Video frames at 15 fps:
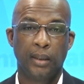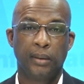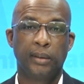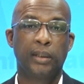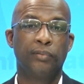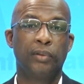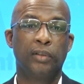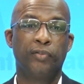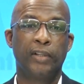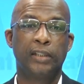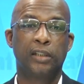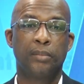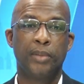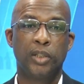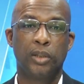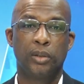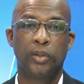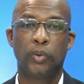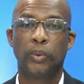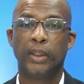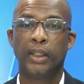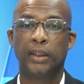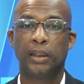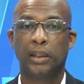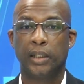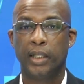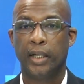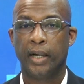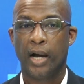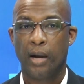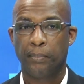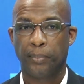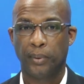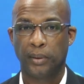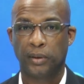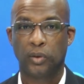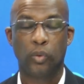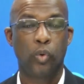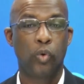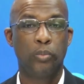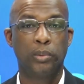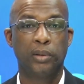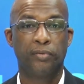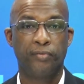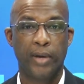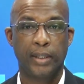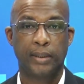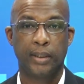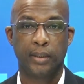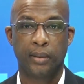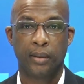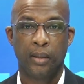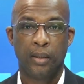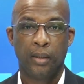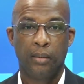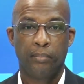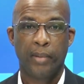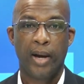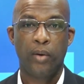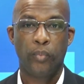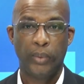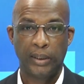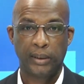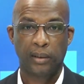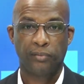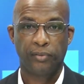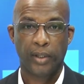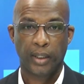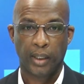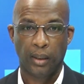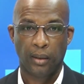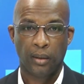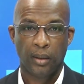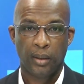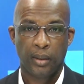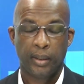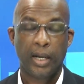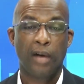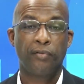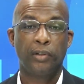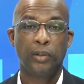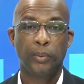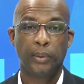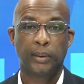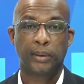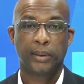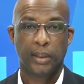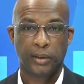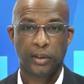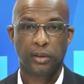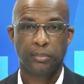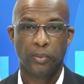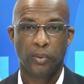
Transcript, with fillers: the Civil Defense Commission donated cleaning hampers to homes affected by recent flooding. Gavin Lewis tells us